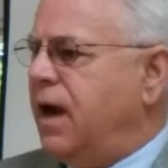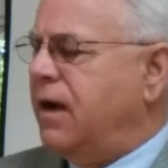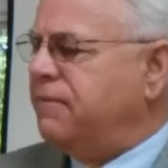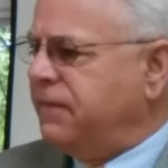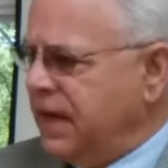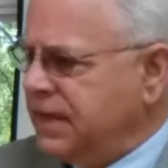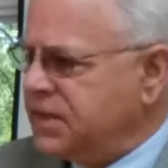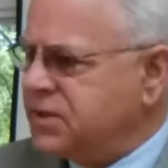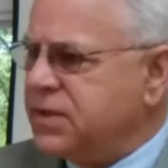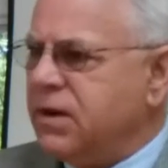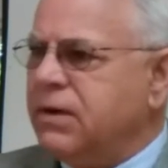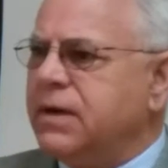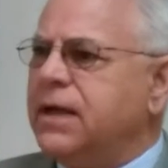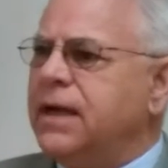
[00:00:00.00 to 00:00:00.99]
I finally
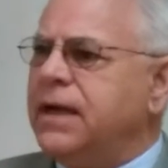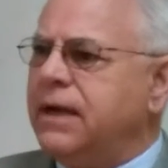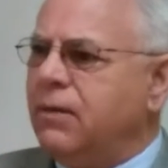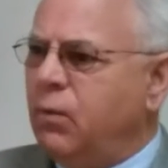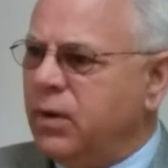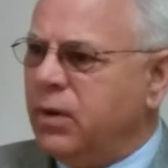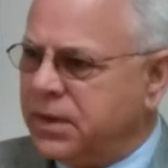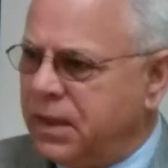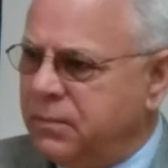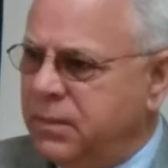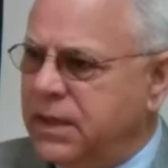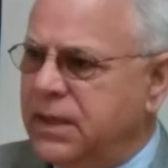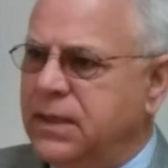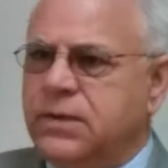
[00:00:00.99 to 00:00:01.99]
started getting what
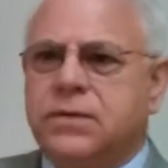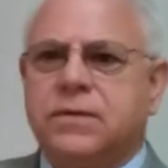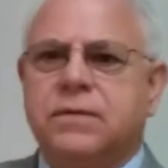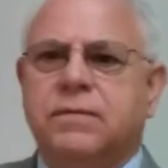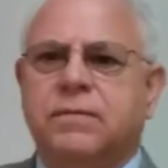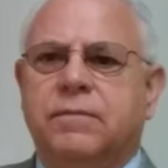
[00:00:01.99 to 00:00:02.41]
that means.